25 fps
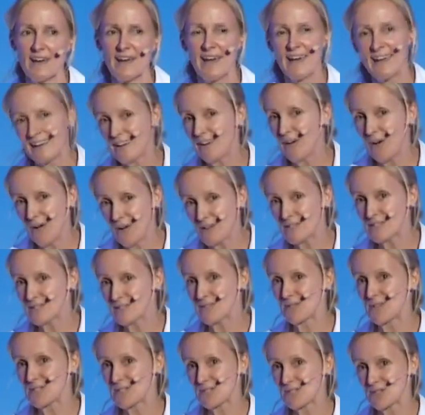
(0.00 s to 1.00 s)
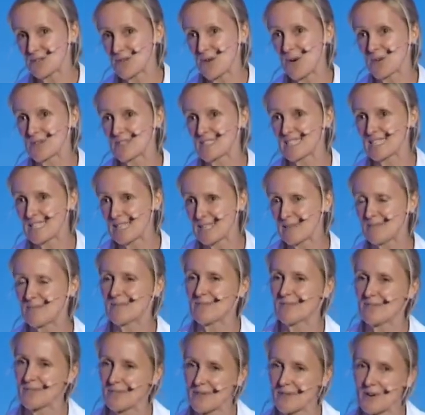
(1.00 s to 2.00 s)
And also a strong
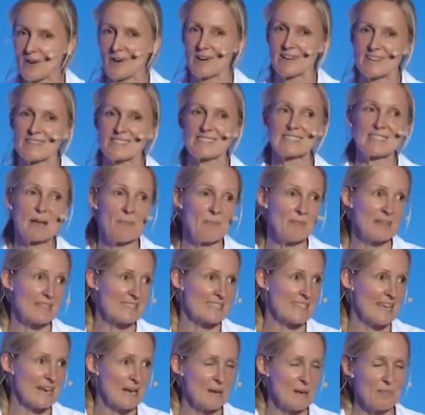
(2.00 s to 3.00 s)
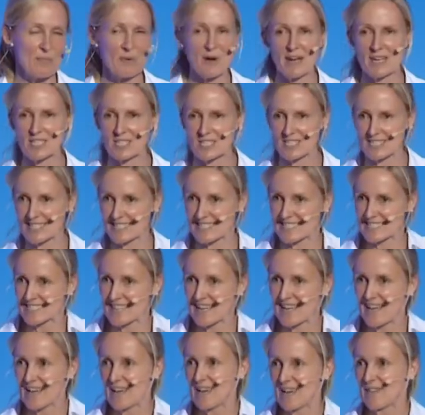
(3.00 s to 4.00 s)
team for summit celebrations.
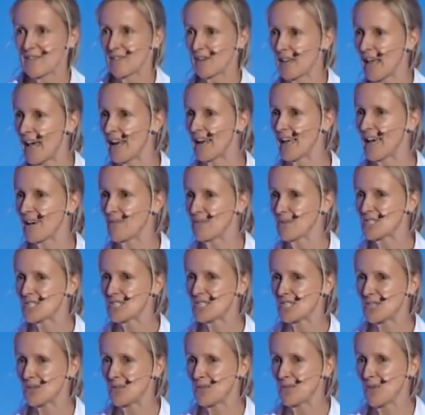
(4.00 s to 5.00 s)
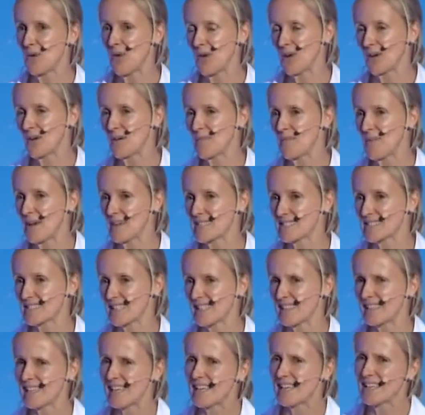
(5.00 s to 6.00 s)
For that, I wish you all the best.
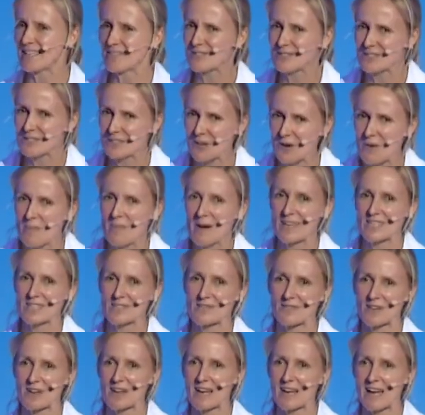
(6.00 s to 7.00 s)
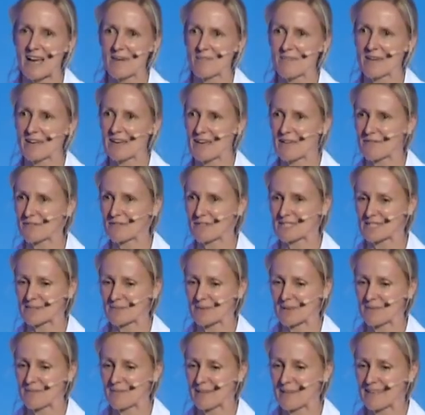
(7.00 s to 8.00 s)
And thank you so much for climbing Everest
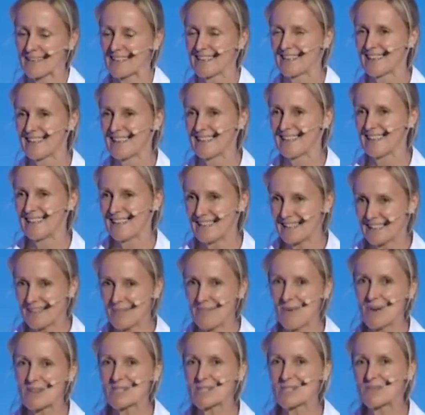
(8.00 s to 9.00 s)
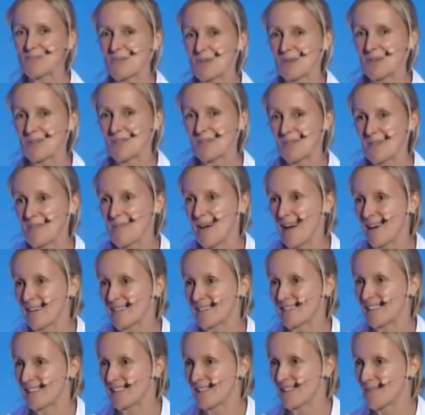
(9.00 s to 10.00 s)
with me. The most beautiful
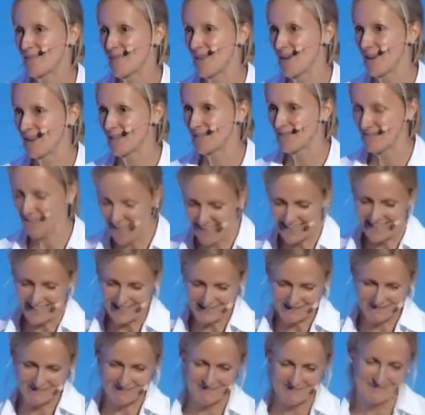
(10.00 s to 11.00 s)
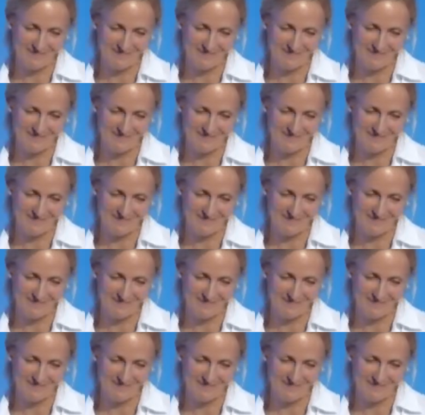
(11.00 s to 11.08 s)
mountain in the world. Thank you.